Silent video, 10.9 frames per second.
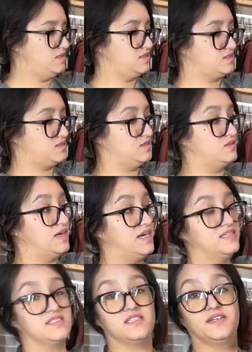So I
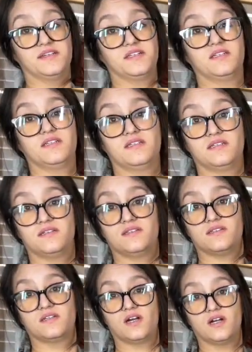just liked
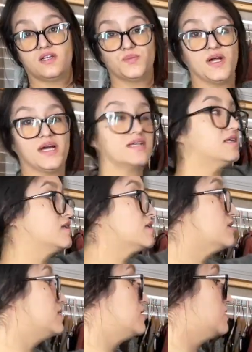the color blocking
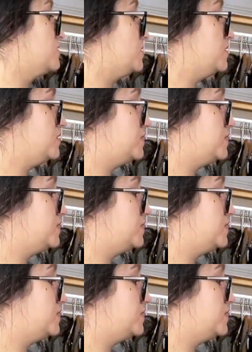little